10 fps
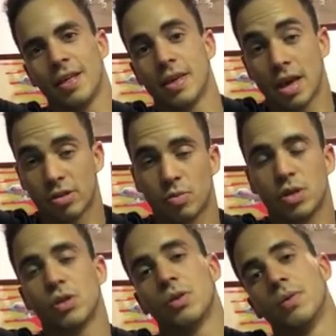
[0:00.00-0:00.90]
Yes, we
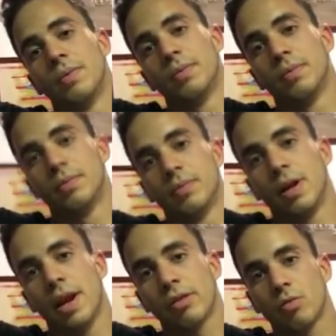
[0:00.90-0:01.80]
do. And
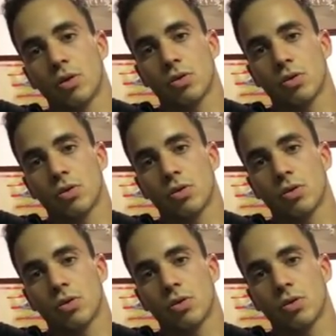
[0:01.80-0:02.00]
last question.